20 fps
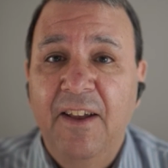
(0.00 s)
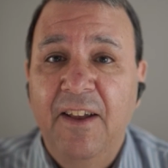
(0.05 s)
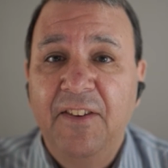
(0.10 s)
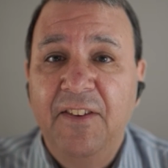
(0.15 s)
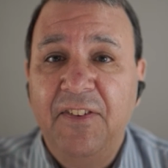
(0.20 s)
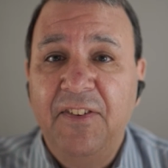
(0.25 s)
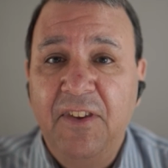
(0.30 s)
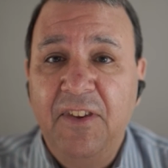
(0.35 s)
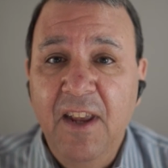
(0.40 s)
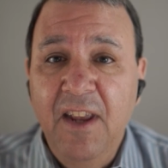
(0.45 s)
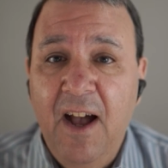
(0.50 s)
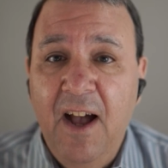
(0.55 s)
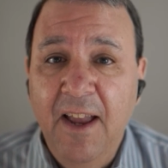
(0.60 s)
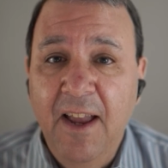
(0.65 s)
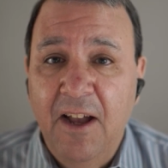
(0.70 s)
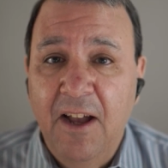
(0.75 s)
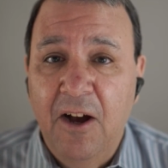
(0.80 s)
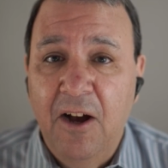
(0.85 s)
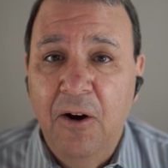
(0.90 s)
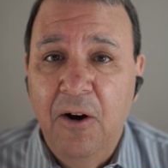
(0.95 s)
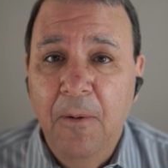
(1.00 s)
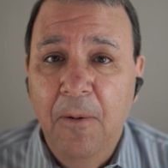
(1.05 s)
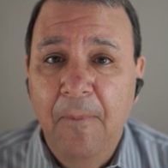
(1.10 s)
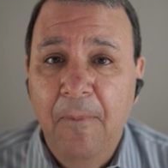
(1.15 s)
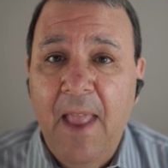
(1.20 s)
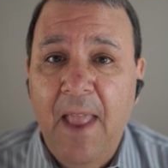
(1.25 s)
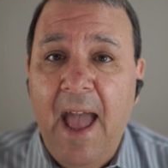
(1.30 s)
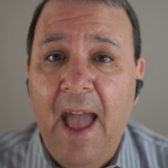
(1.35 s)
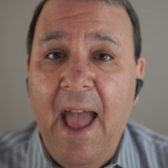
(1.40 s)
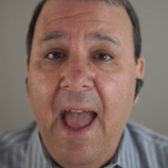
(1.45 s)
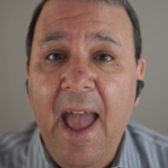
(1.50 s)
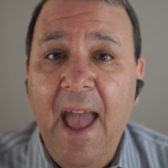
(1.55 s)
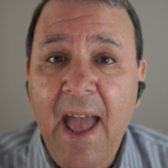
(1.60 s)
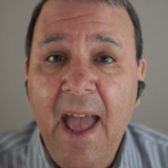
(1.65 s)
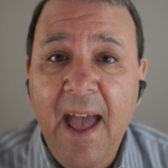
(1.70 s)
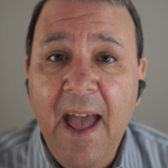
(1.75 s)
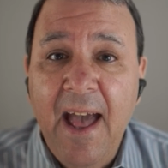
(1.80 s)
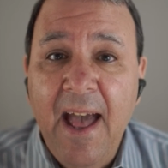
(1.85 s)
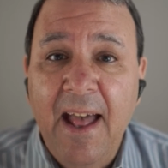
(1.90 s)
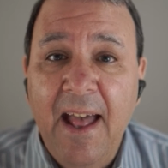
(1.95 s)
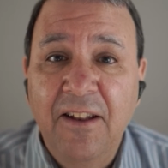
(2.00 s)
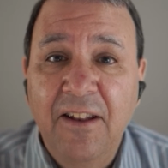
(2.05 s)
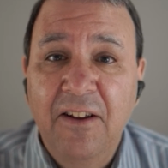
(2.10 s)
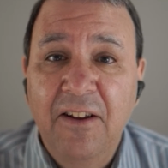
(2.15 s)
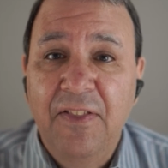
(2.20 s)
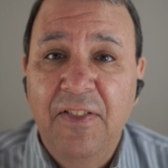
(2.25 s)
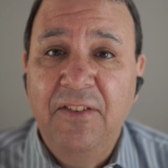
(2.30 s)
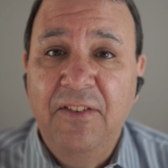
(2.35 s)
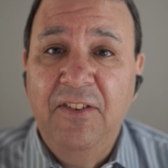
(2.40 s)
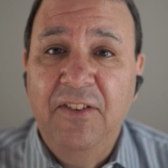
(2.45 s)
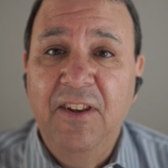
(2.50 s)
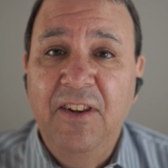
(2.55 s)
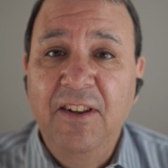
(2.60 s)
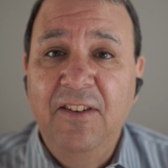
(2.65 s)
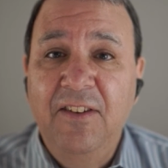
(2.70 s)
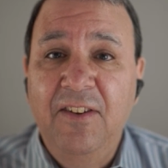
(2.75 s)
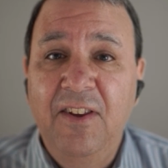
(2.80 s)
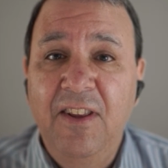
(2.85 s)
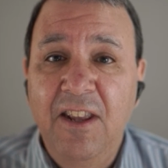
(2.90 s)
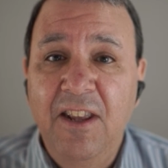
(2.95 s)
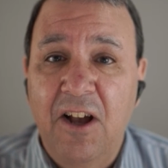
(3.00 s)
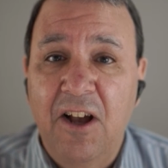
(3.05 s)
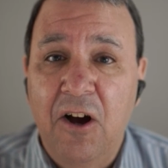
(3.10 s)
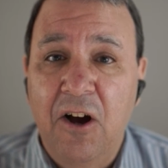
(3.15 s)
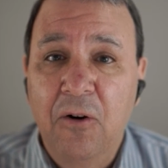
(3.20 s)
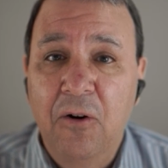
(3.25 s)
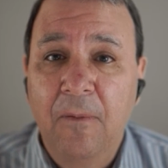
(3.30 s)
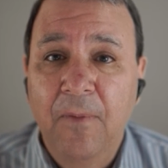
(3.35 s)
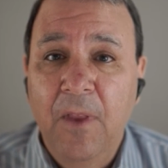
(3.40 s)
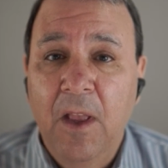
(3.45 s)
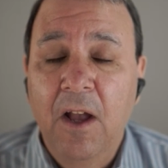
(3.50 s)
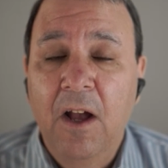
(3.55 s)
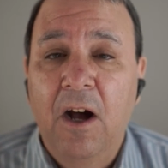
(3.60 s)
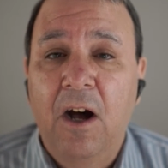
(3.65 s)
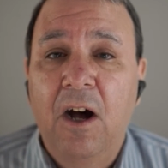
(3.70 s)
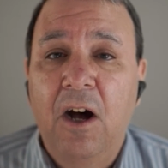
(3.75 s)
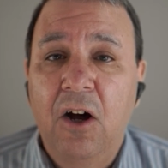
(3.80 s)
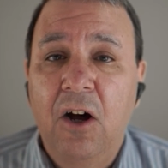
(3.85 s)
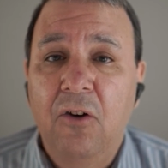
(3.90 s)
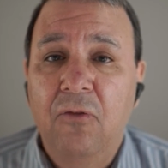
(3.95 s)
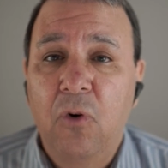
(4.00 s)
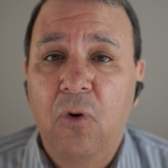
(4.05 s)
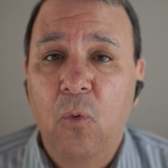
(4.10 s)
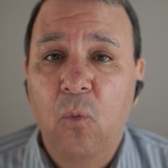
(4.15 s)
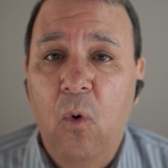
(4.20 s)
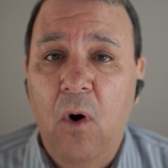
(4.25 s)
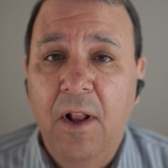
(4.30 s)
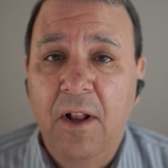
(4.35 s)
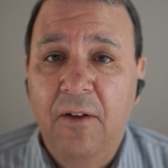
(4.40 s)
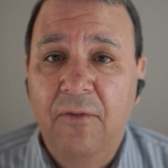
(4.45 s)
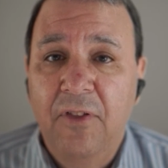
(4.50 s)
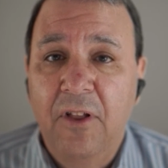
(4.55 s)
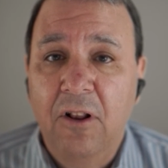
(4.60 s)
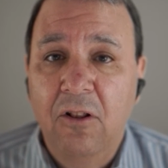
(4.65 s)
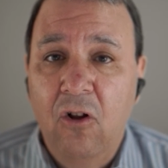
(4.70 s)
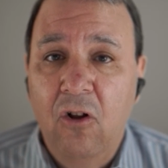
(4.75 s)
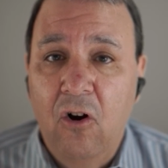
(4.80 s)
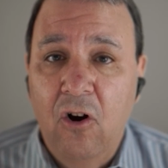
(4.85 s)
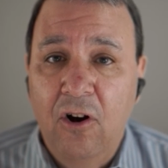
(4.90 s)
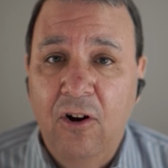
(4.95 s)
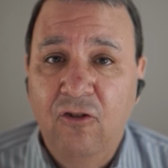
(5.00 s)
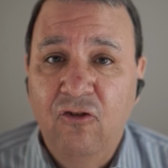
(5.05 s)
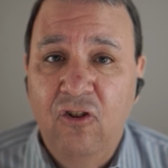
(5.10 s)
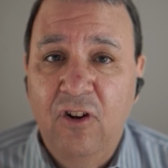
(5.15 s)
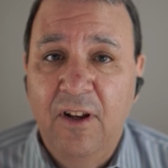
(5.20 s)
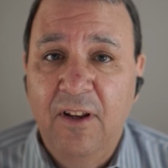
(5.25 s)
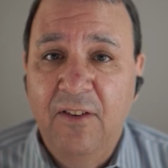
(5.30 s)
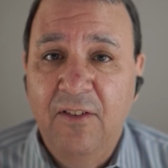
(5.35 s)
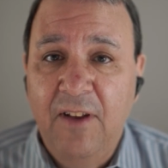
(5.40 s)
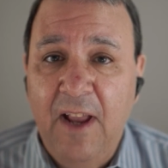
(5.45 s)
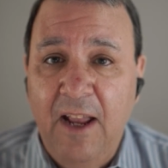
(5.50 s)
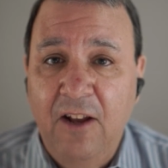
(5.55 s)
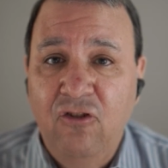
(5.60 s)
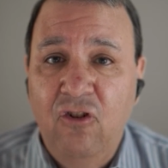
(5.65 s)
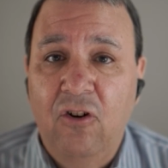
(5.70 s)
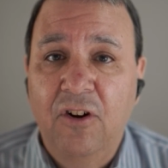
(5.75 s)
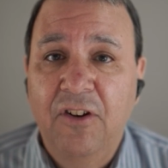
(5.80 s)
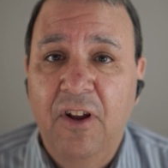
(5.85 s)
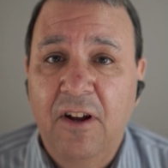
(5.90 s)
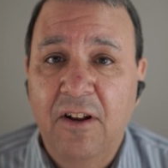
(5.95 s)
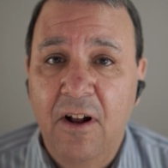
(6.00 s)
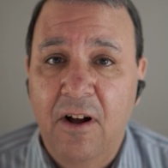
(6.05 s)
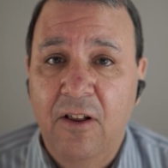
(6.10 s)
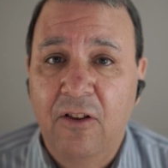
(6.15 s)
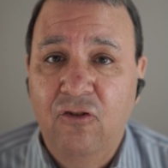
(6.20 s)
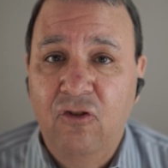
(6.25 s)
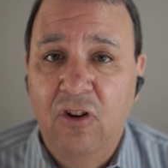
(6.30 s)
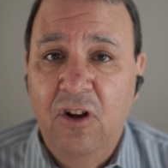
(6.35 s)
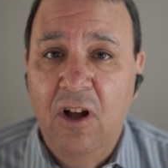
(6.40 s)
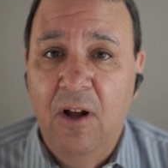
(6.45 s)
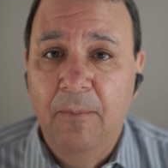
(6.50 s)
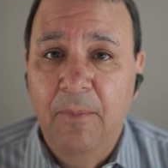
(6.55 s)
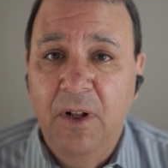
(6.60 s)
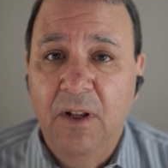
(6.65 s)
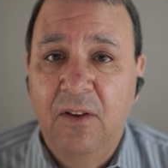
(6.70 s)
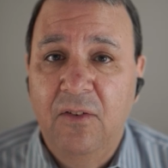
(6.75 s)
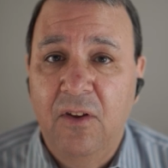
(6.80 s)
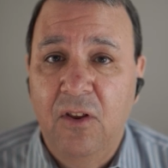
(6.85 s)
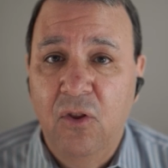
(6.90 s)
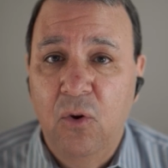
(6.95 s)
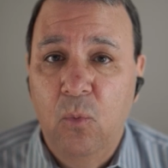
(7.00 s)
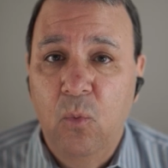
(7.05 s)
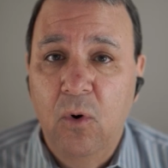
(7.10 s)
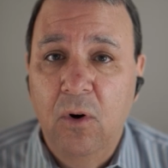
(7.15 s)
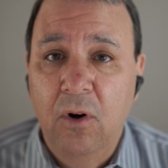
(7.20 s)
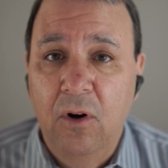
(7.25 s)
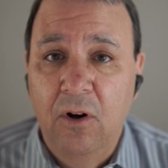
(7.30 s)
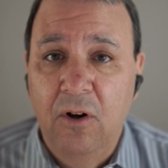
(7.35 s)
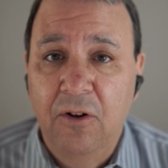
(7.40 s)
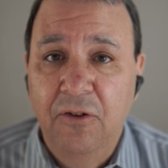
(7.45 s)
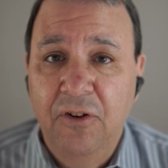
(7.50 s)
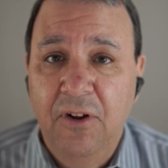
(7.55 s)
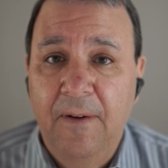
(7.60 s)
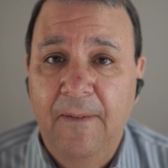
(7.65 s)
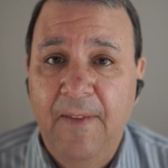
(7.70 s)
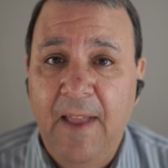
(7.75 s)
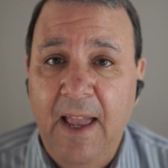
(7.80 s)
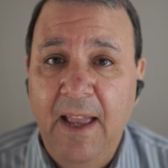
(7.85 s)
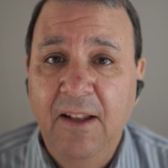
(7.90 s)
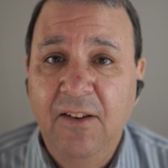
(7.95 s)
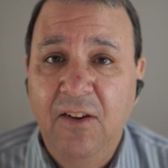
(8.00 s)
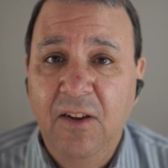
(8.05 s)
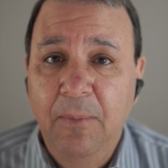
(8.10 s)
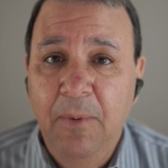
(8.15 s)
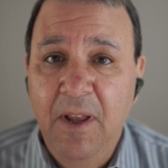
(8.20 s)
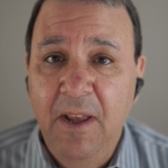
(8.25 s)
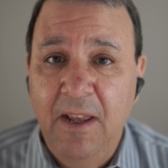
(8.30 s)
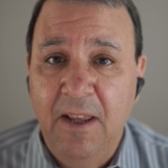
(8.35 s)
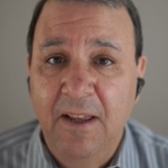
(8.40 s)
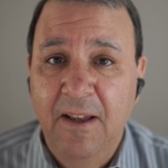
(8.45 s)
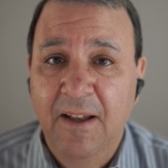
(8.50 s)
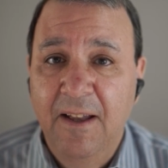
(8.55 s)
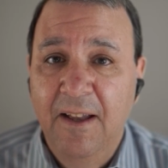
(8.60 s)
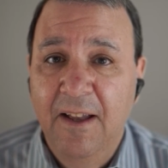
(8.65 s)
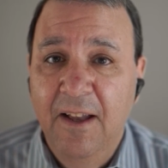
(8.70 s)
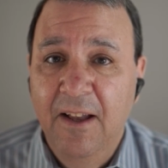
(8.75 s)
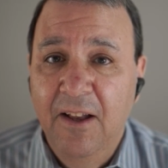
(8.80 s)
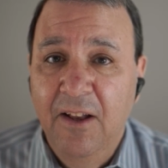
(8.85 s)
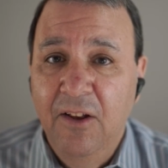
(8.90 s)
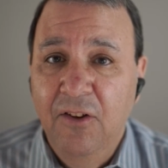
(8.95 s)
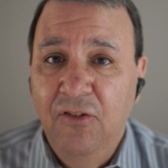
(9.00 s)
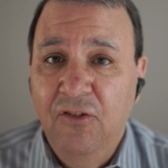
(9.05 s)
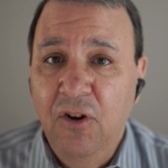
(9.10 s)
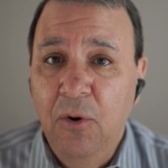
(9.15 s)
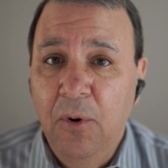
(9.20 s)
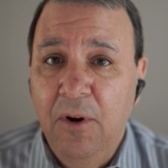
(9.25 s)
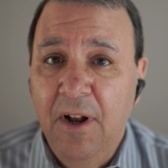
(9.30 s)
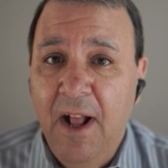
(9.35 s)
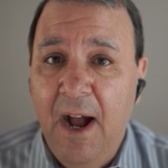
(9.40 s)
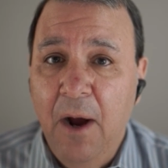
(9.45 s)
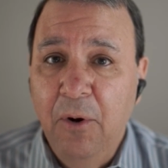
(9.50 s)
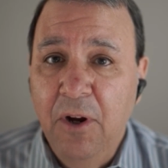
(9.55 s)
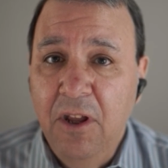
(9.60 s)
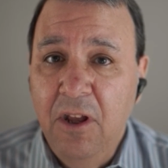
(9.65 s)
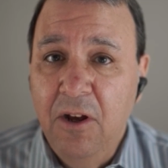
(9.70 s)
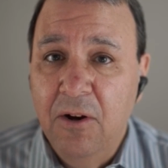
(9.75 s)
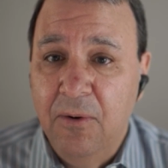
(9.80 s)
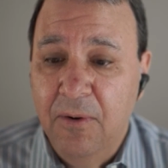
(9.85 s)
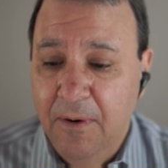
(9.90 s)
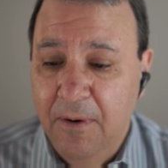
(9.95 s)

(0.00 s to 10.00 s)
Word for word: CIO and the CTO of one of the largest HR technology companies in the world, ADP. Stuart, how are you?